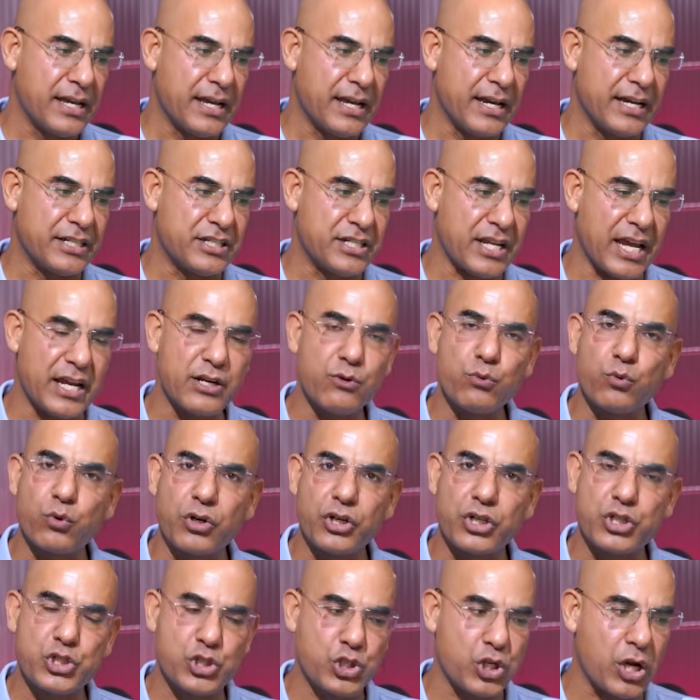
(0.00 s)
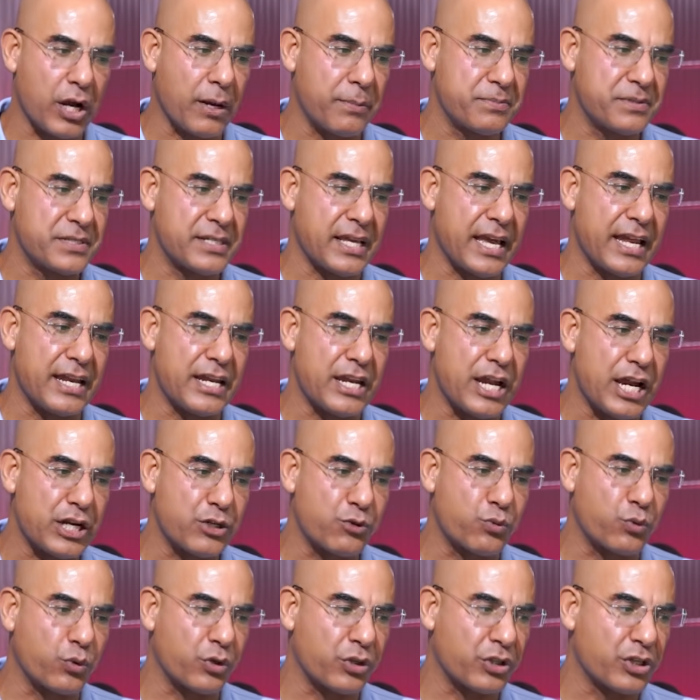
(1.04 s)
attend workshops, and
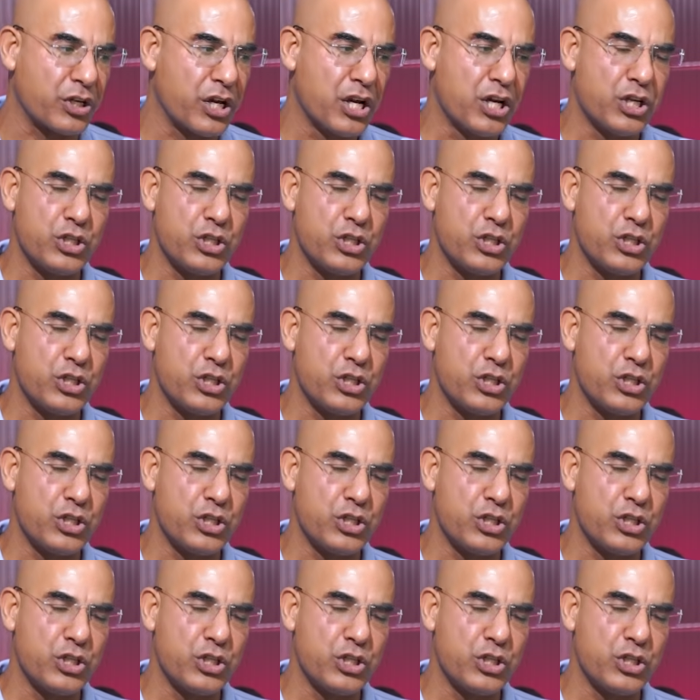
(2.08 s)
network